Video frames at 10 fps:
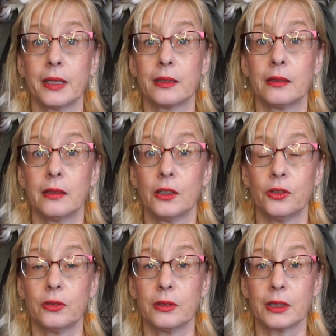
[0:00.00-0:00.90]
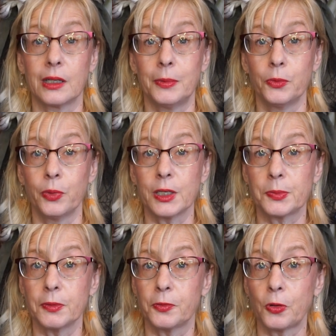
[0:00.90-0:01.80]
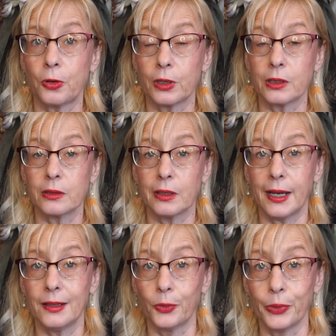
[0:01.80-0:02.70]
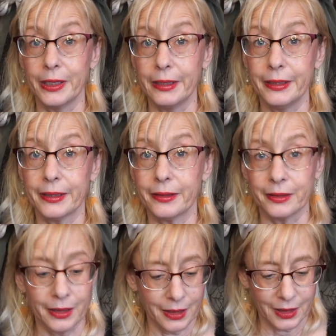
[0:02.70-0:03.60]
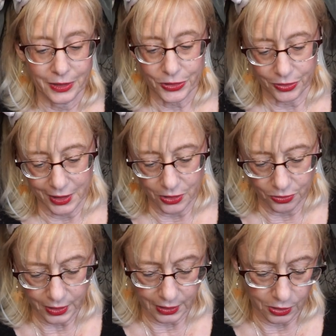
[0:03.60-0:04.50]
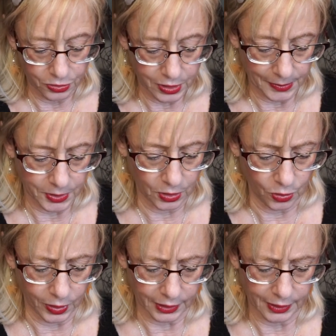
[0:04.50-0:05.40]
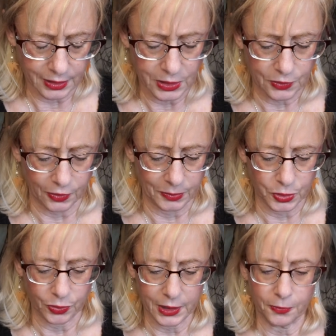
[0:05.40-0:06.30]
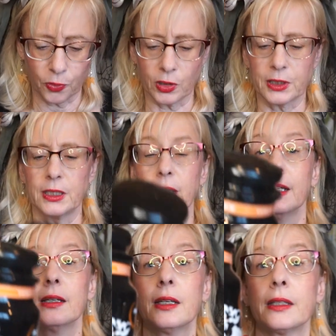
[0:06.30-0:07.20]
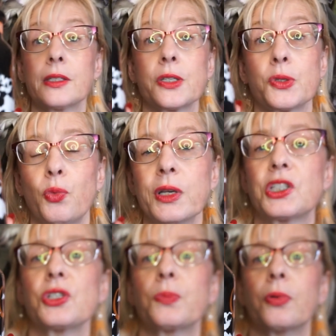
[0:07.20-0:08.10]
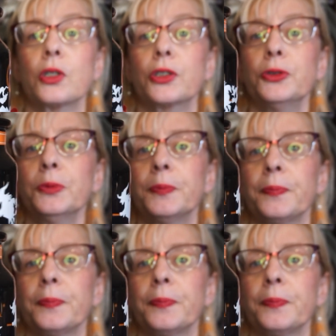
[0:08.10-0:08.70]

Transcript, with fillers: like, you know, a couple weeks before Halloween, and so they don't get used up too quickly. This is from 2014, and this is Witch's Brew.